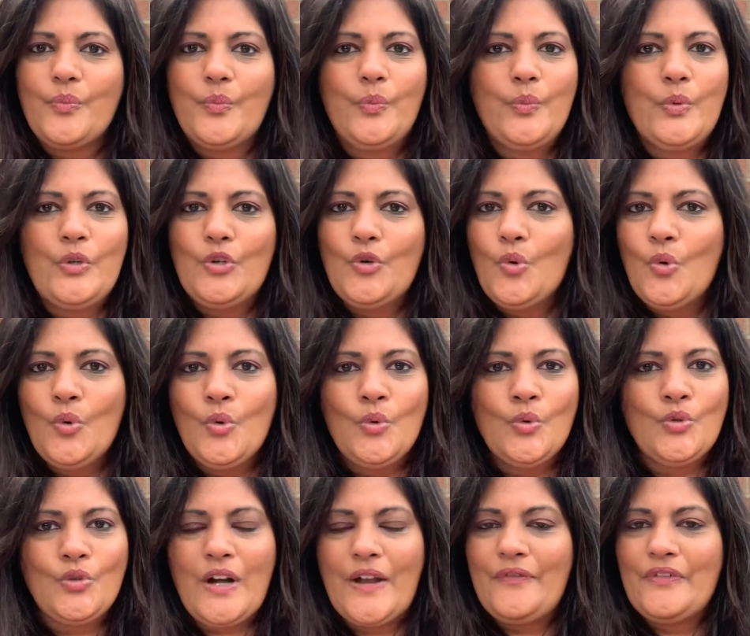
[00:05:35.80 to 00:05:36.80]
we all
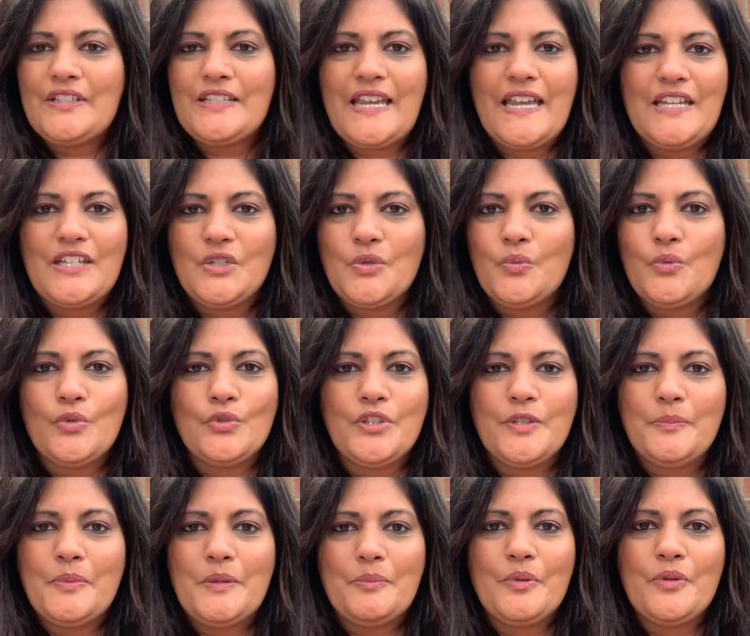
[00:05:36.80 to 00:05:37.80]
gravitate towards
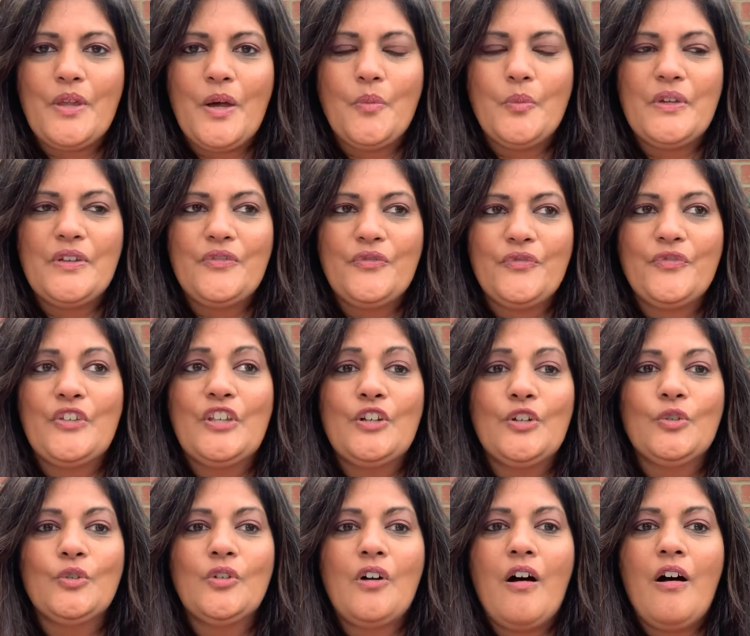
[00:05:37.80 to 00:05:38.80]
people that we
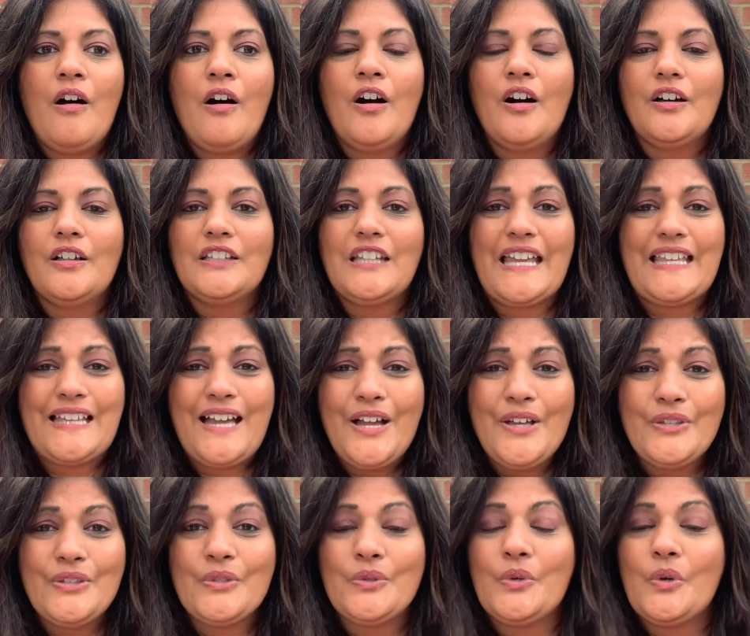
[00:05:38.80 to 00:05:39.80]
feel are like
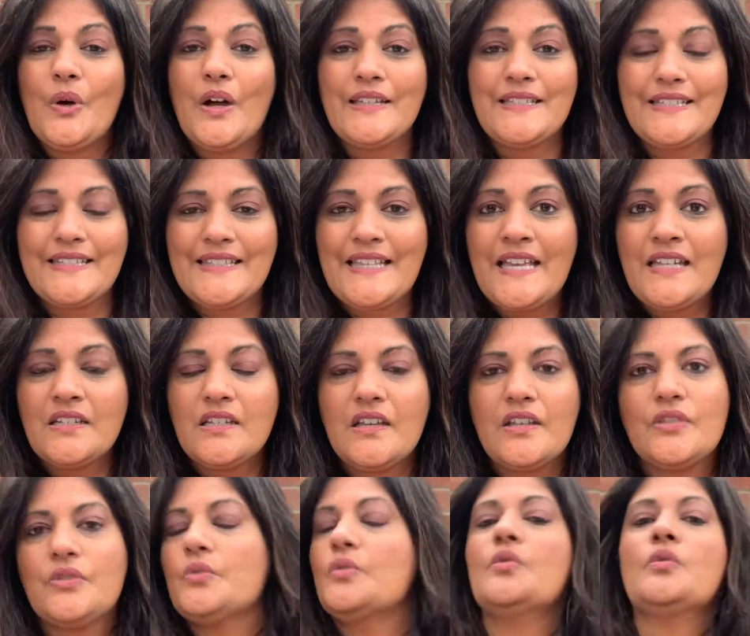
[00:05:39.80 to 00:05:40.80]
us, or understand
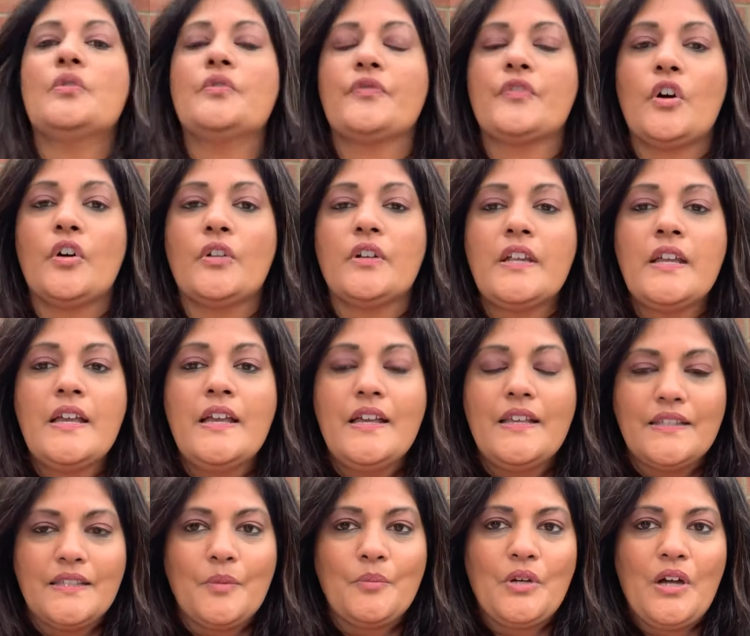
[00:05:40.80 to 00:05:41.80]
us, or who've got
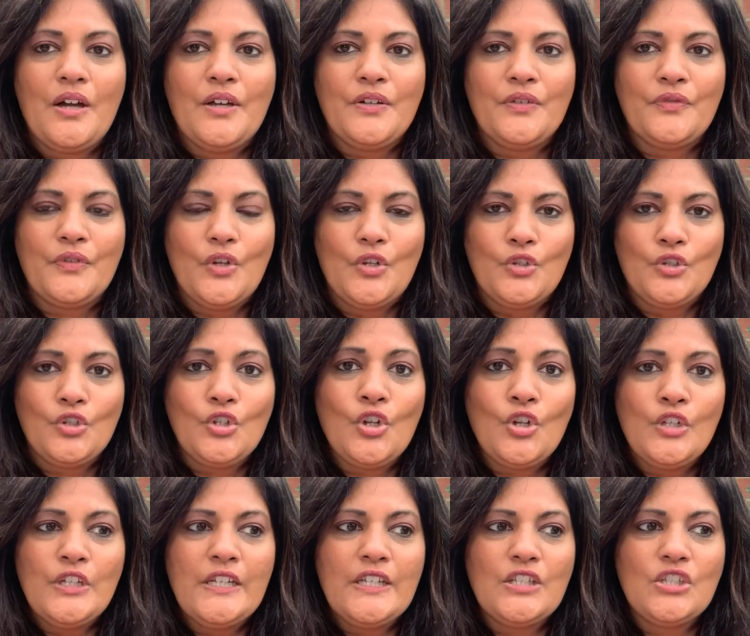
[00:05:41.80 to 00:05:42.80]
some kind of
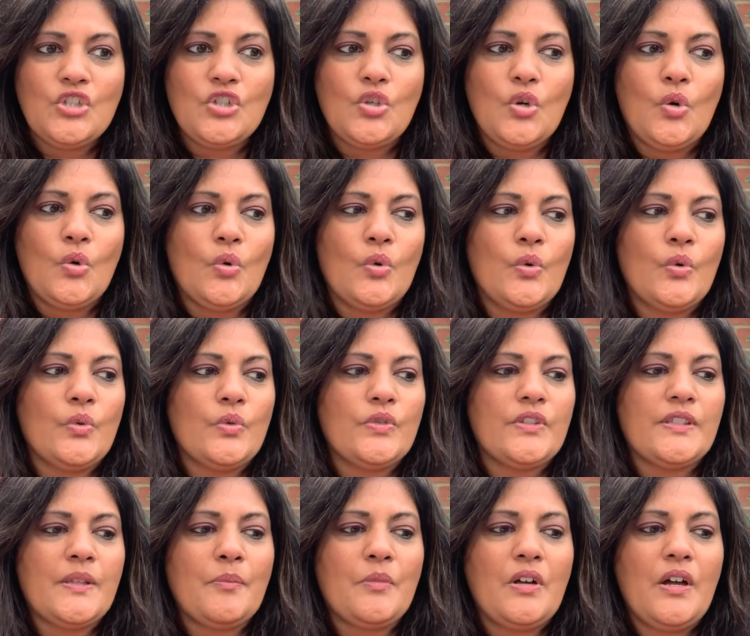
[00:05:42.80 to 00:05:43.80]
knowledge or
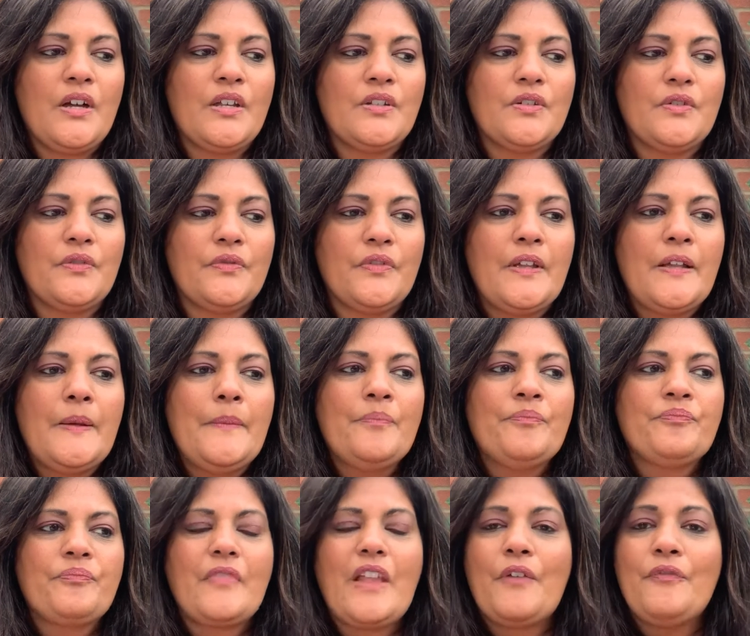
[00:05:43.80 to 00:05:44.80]
some kind of
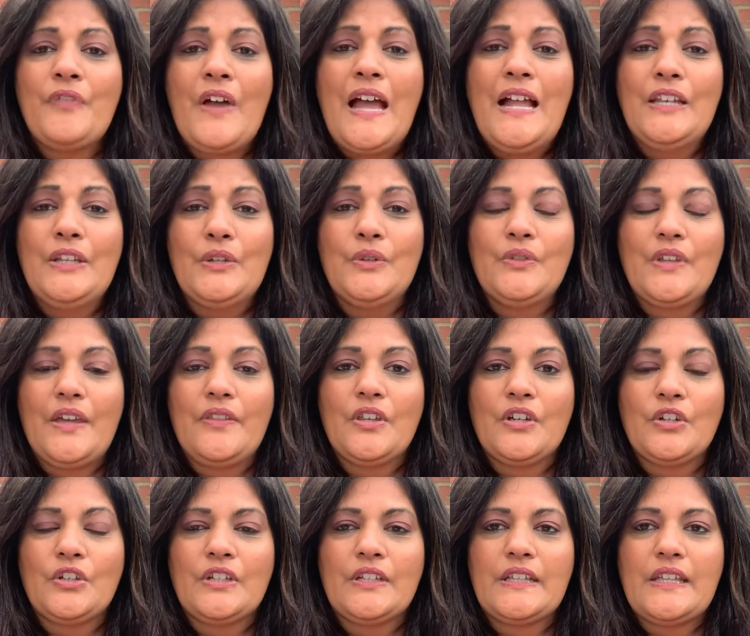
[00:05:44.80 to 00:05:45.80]
value that they're
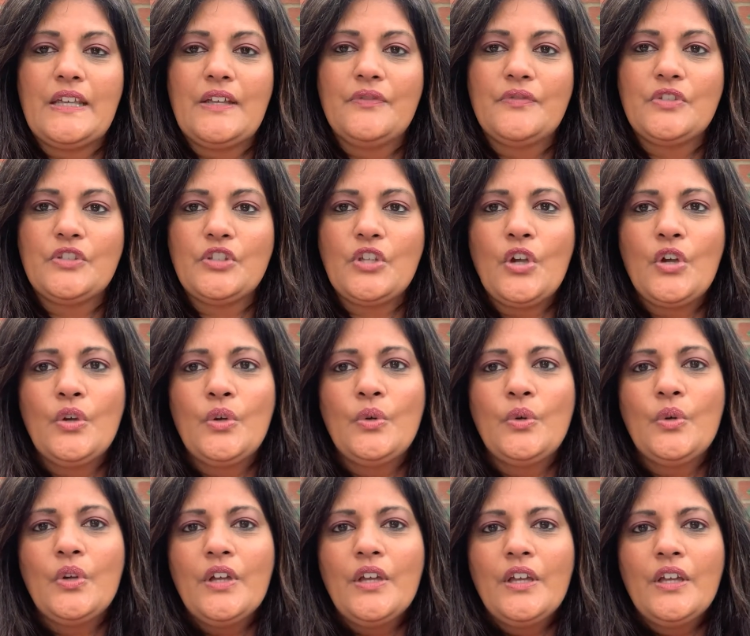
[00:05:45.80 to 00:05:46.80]
going to give. So
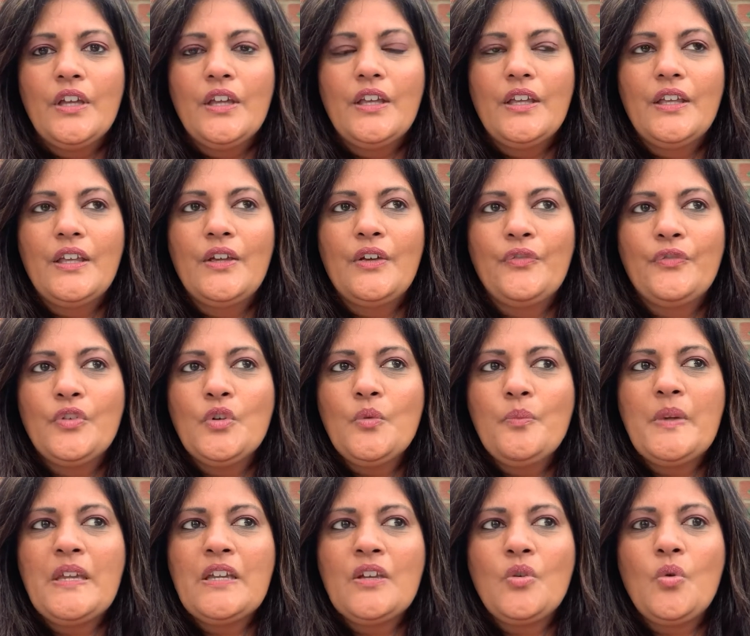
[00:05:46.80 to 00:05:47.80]
if you're
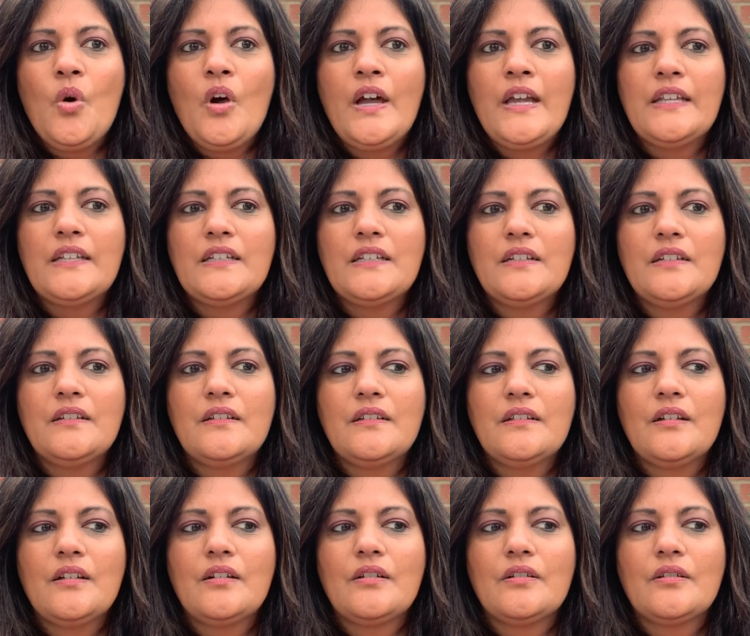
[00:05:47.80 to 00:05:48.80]
being quite
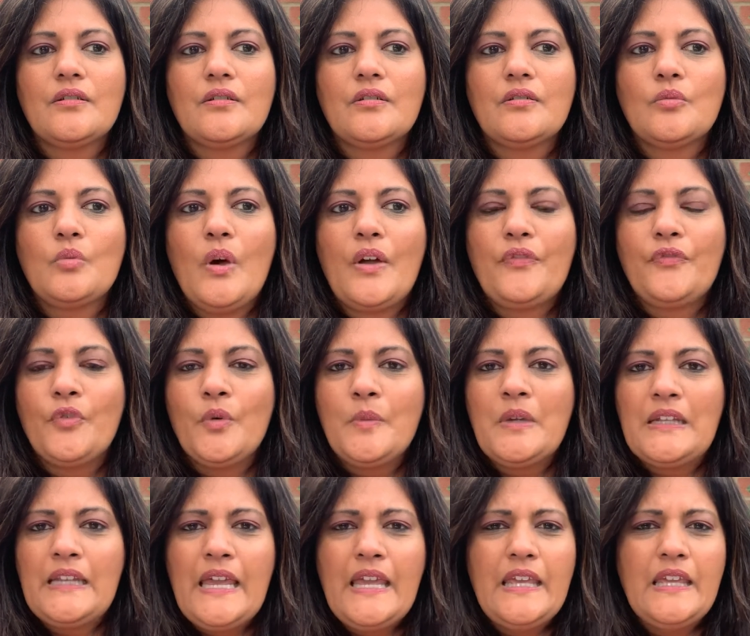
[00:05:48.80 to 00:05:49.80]

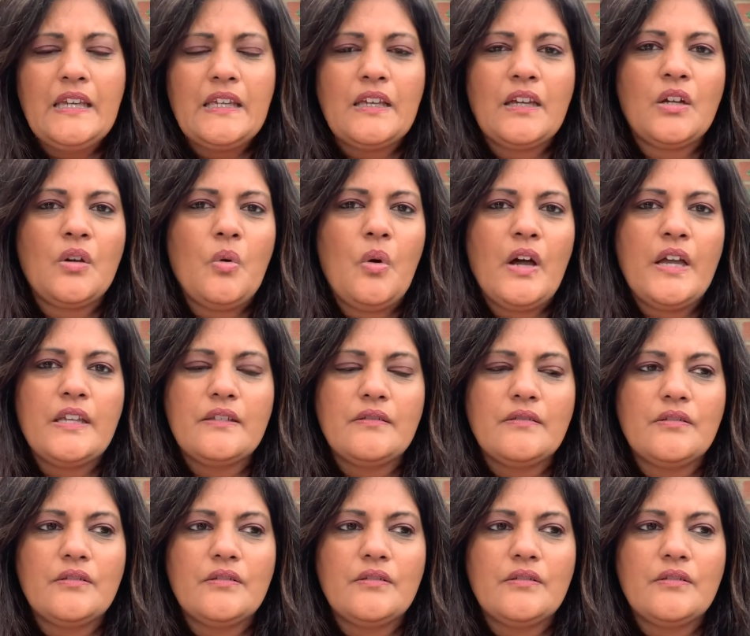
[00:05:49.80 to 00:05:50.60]
formulaic and quite